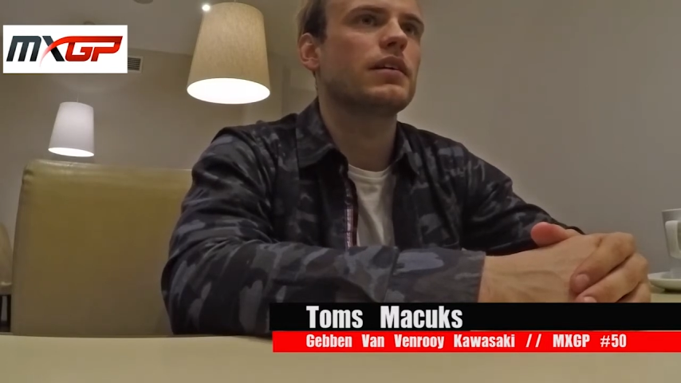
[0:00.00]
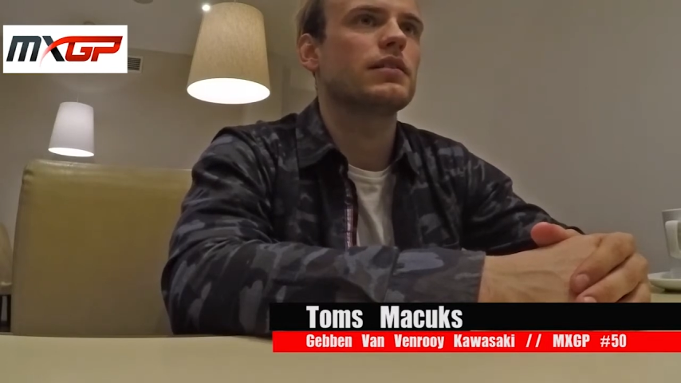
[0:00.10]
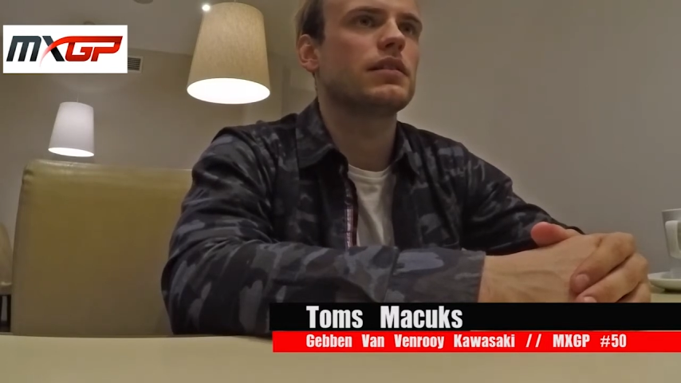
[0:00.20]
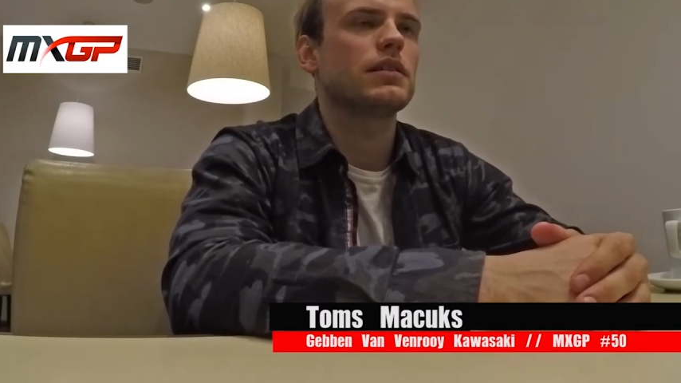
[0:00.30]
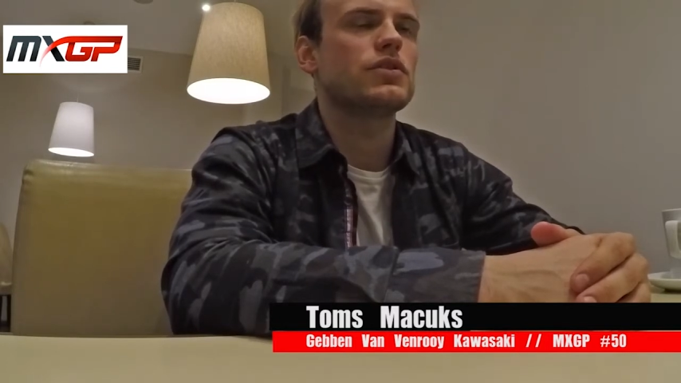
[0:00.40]

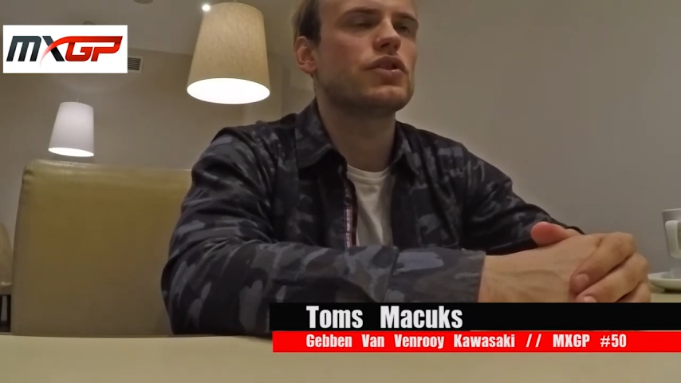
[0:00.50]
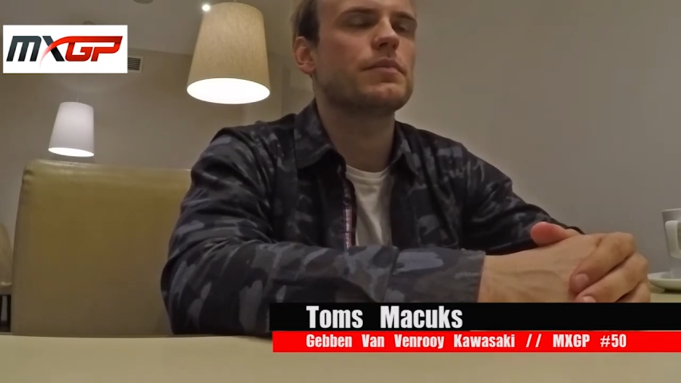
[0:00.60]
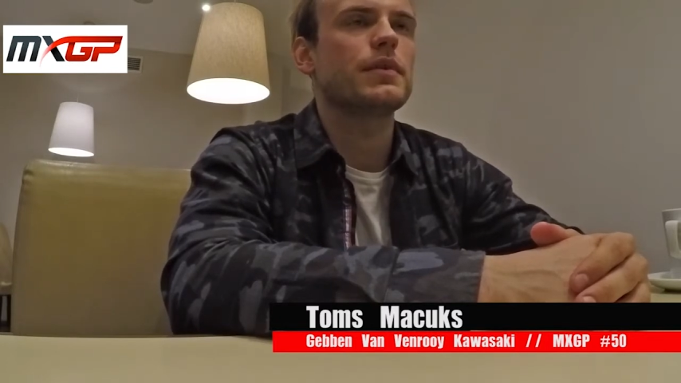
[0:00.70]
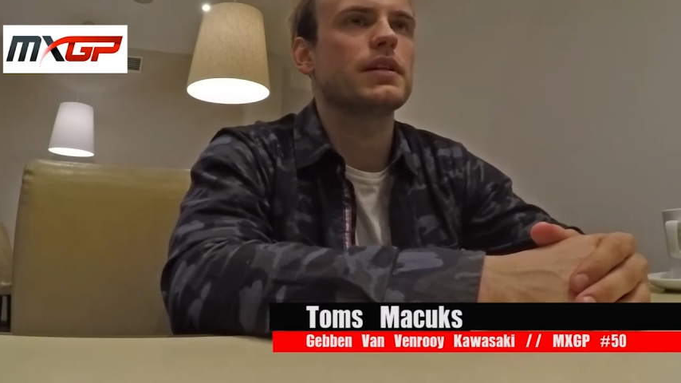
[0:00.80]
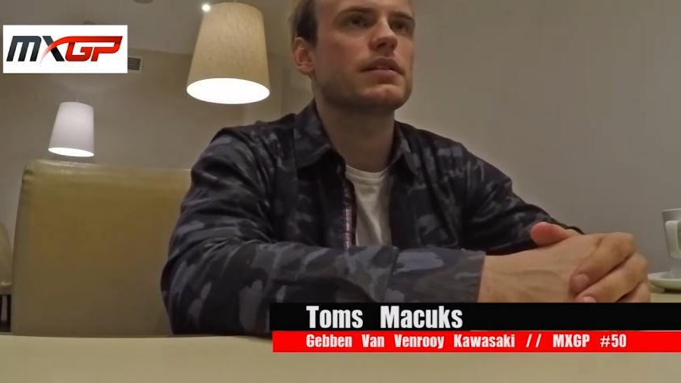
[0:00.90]
and in
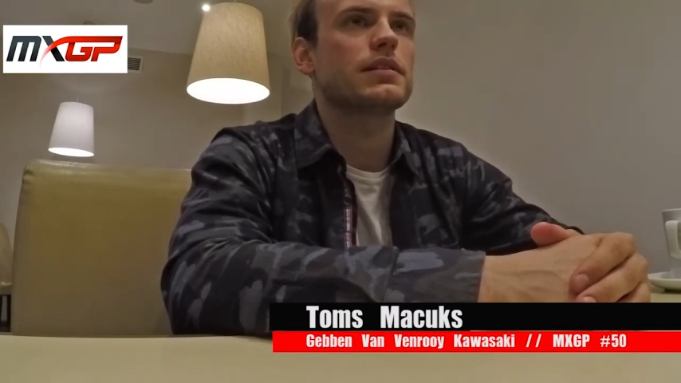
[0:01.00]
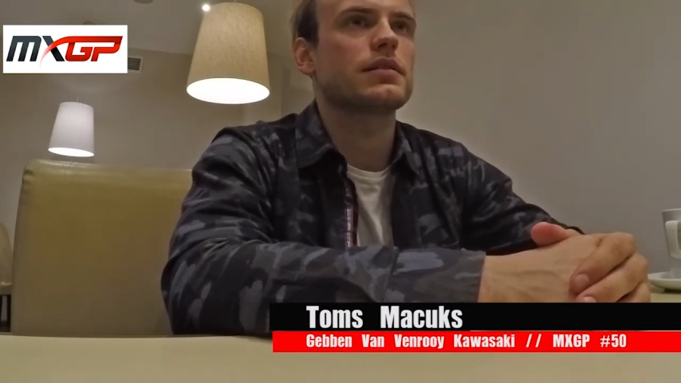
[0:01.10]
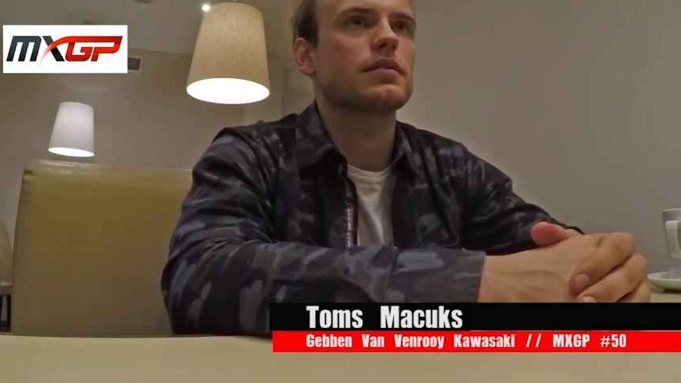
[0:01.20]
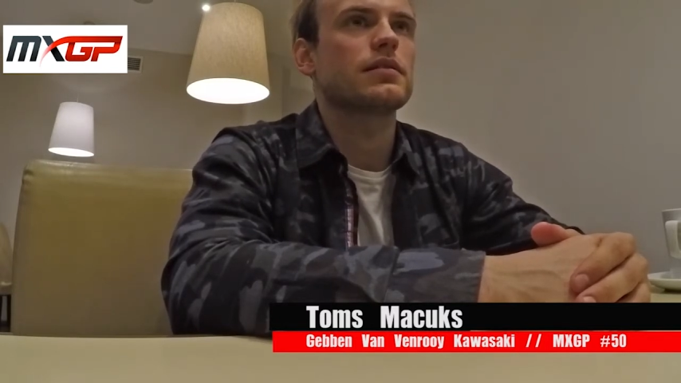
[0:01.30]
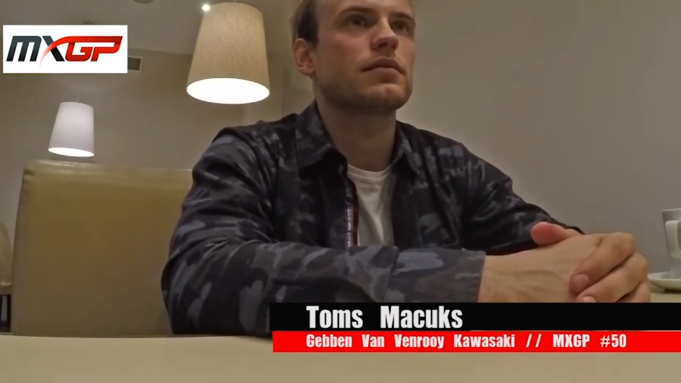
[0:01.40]

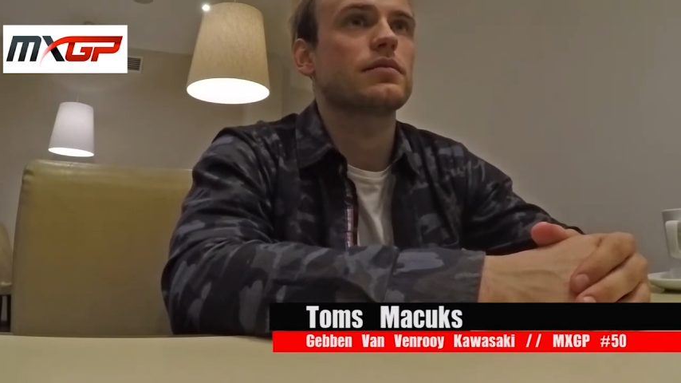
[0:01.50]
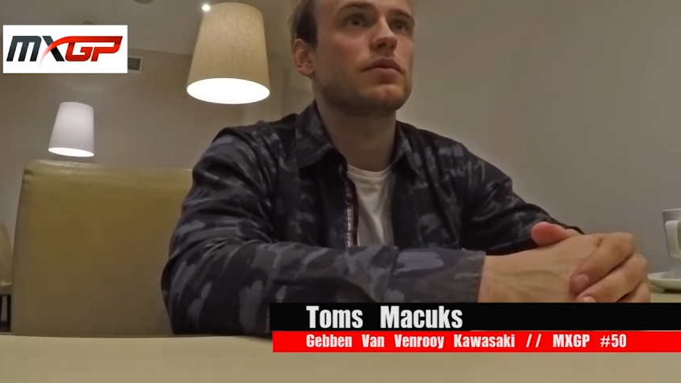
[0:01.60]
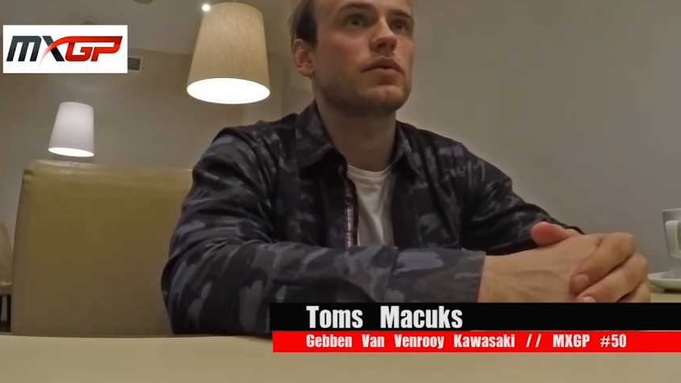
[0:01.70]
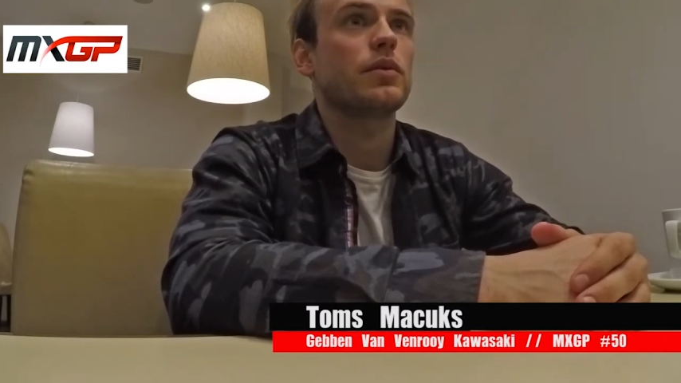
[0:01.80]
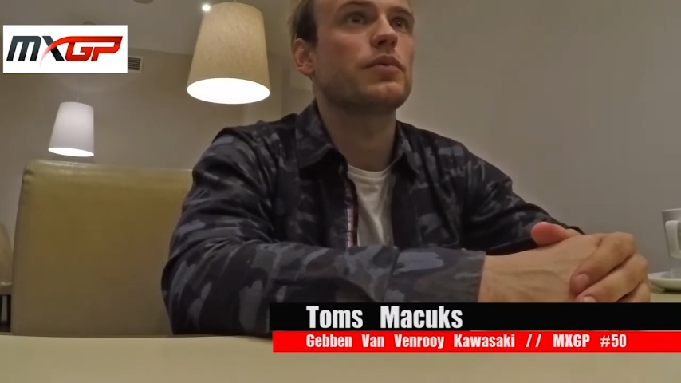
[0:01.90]
GPs
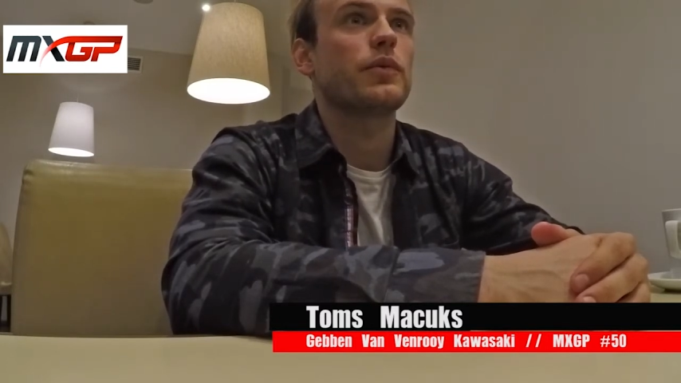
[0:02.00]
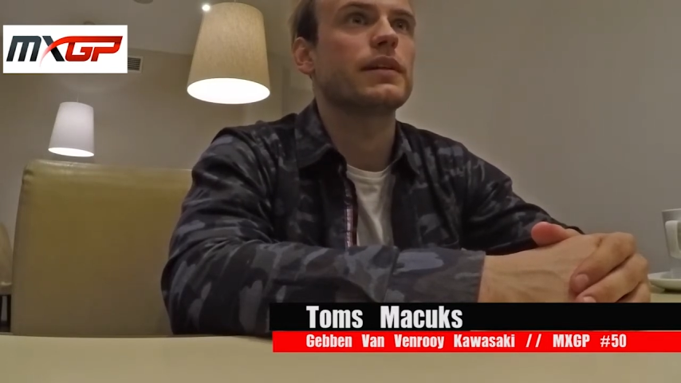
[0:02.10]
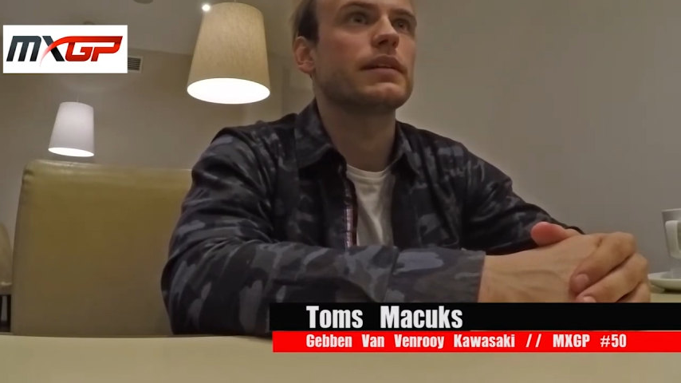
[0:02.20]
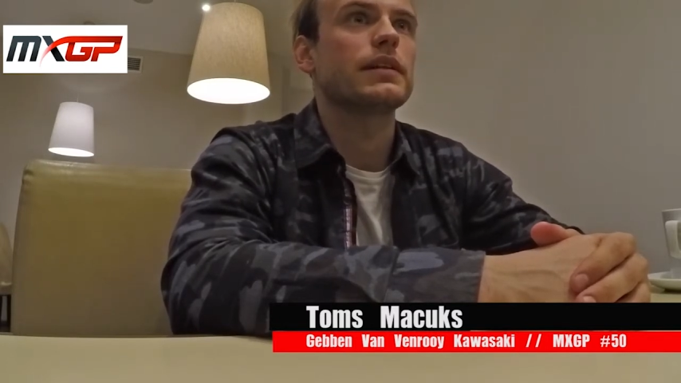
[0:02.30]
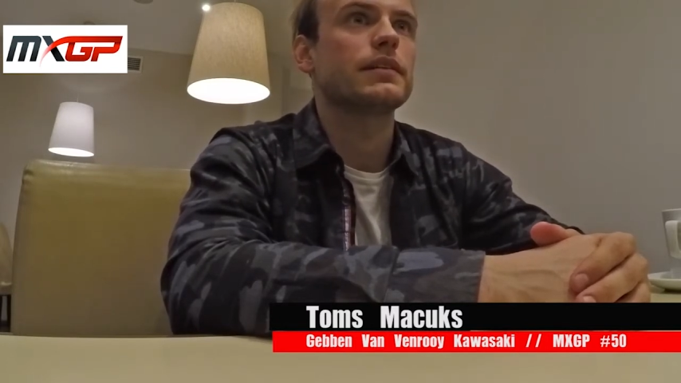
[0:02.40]
top
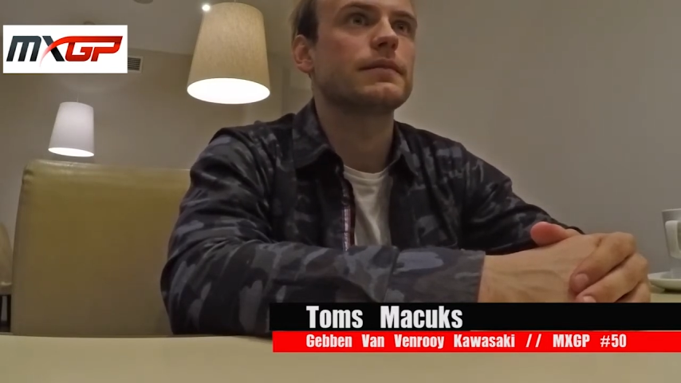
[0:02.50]
twenty.